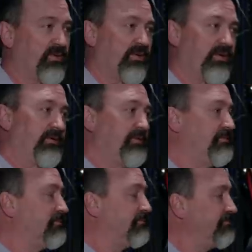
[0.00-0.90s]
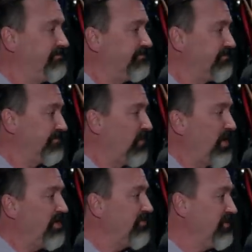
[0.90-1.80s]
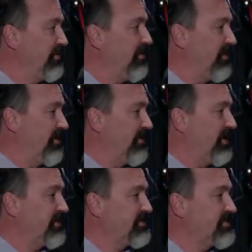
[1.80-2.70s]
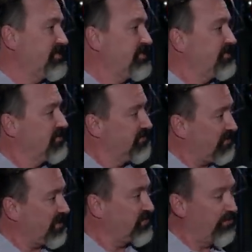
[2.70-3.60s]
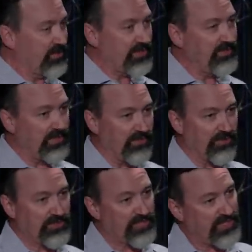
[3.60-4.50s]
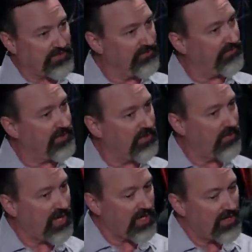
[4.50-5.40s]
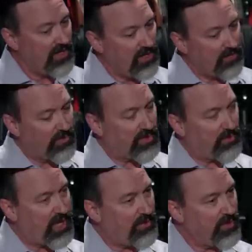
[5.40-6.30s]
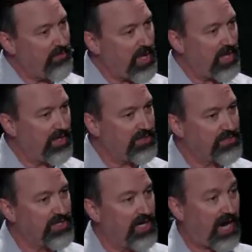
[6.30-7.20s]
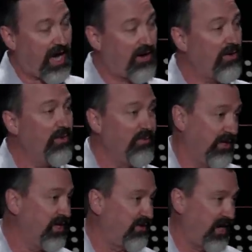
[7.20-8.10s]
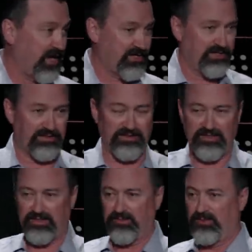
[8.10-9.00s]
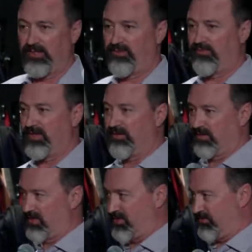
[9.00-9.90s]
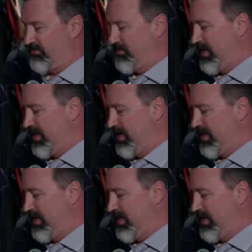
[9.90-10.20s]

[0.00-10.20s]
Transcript: or wherever you are that's that's what we're doing here we're chasing fear away with the way we manage our own interaction with fear and love.